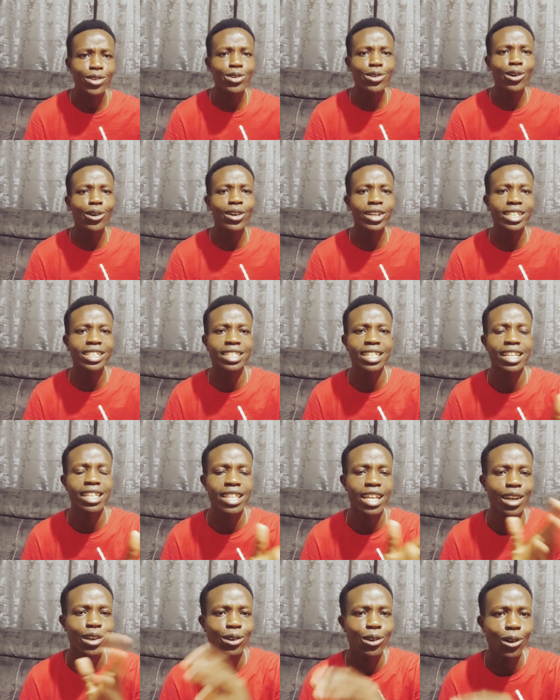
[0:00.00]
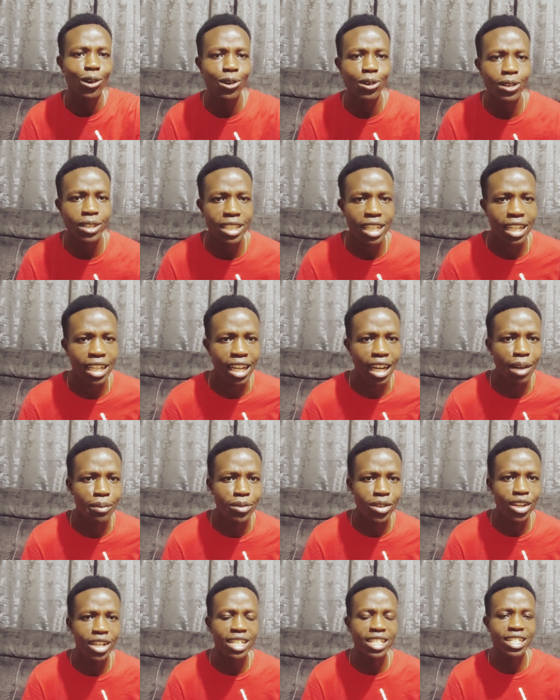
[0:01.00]
you know it's in the court and
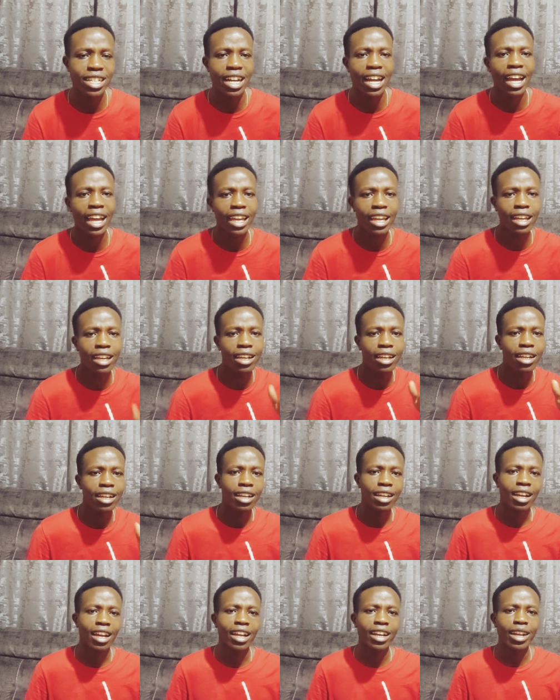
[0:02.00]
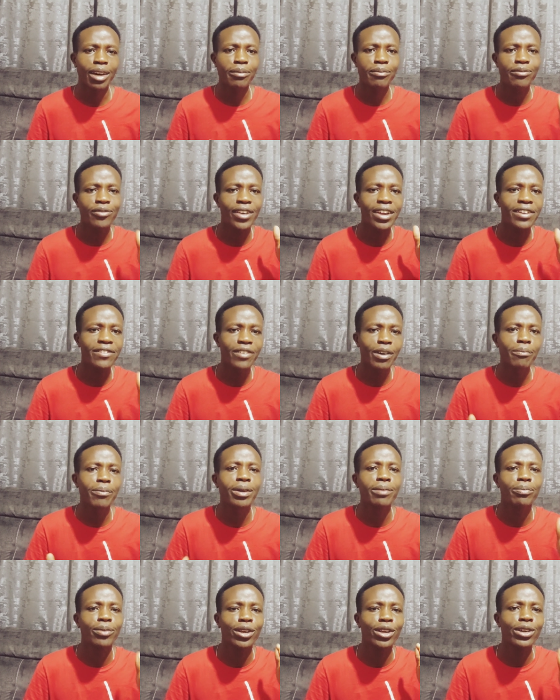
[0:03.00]
um, they'll try and um, favor
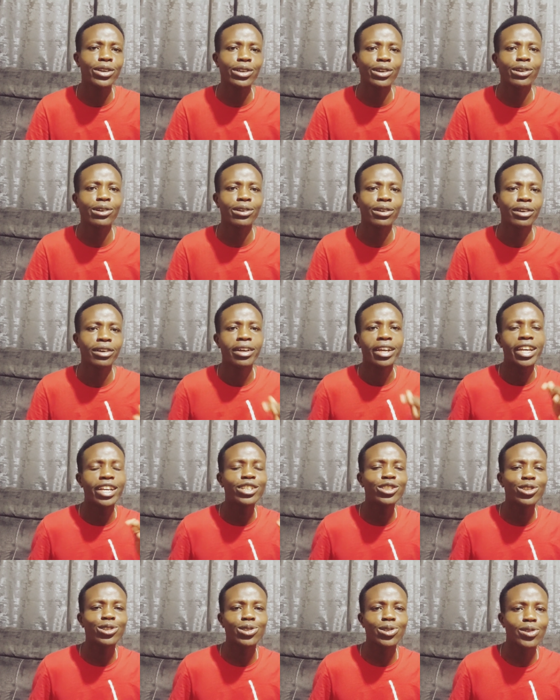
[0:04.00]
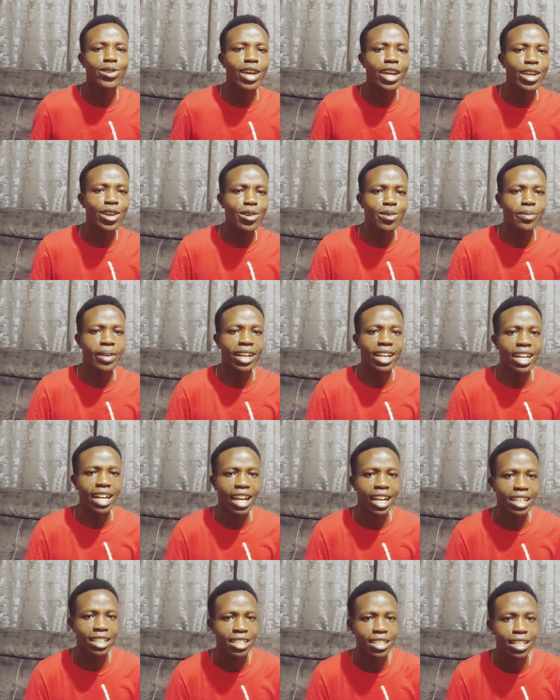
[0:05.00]
people you know issues with the human
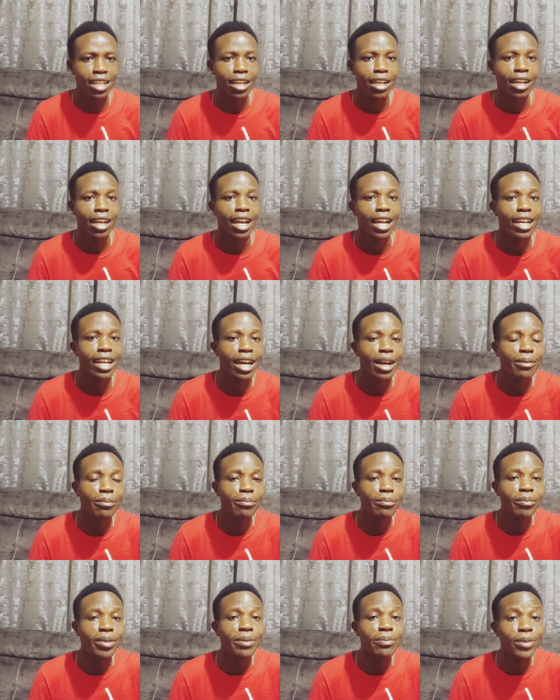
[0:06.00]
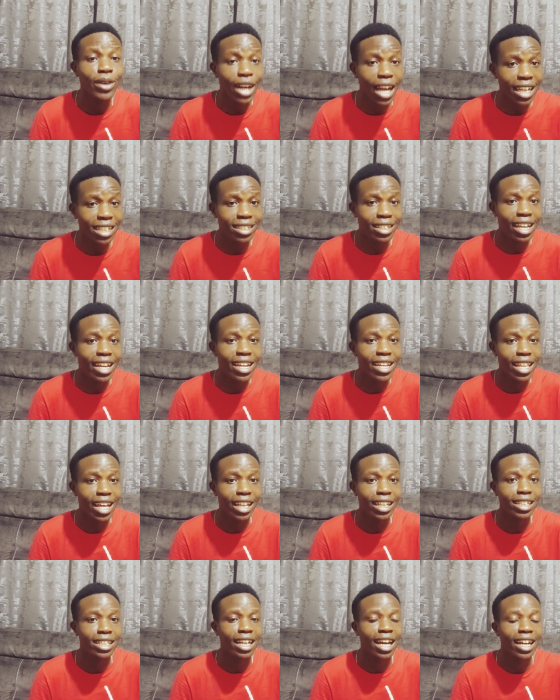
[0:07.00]
rights and um, people are saying
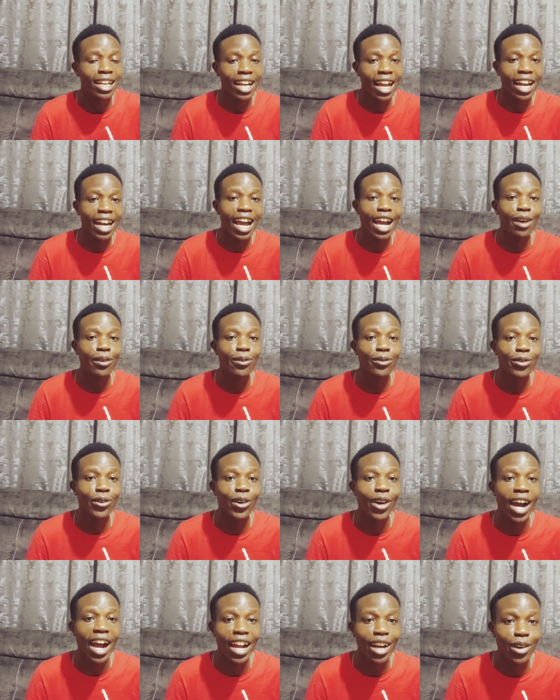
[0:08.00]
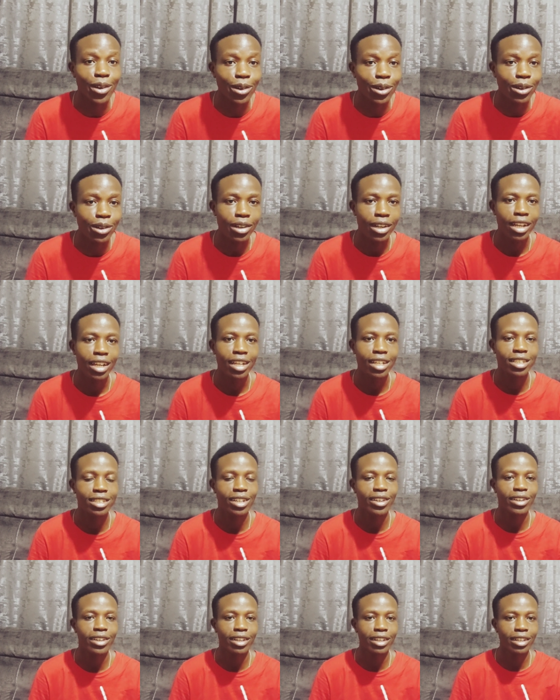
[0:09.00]
that nana akufo addo
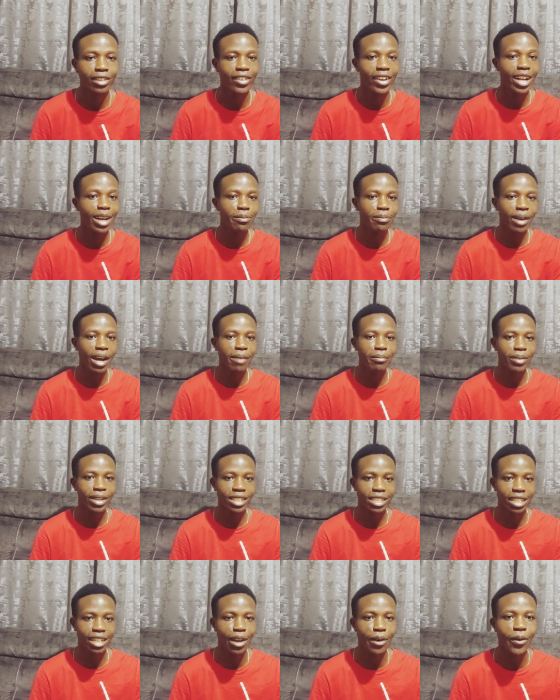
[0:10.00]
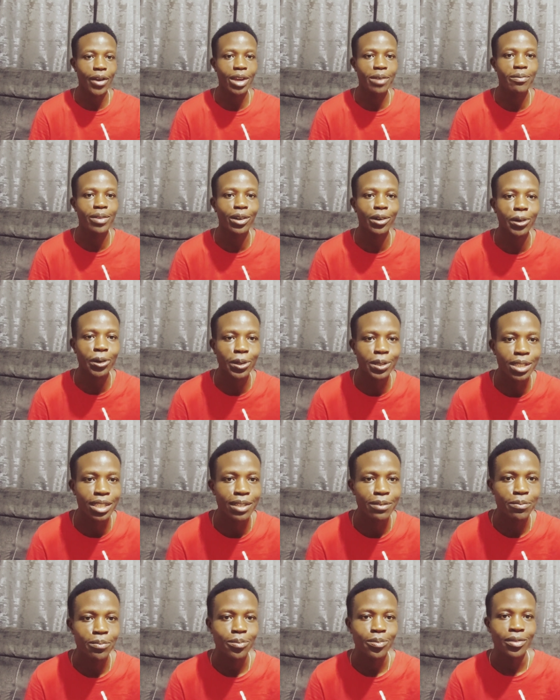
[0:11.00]
is a real puppet in a way
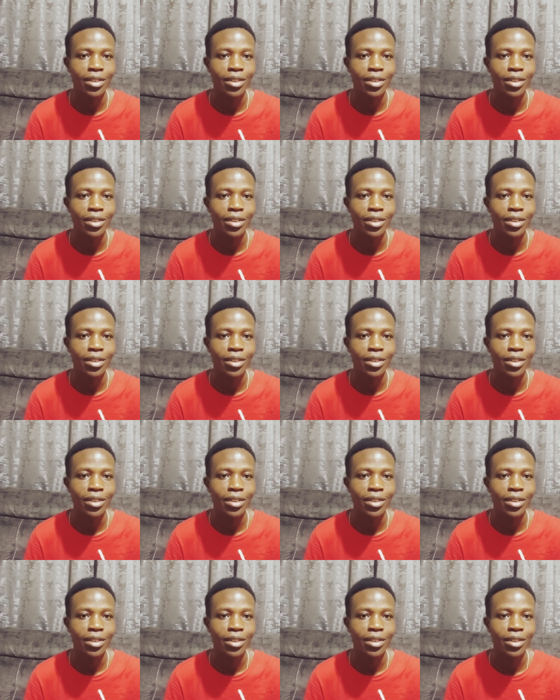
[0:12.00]
because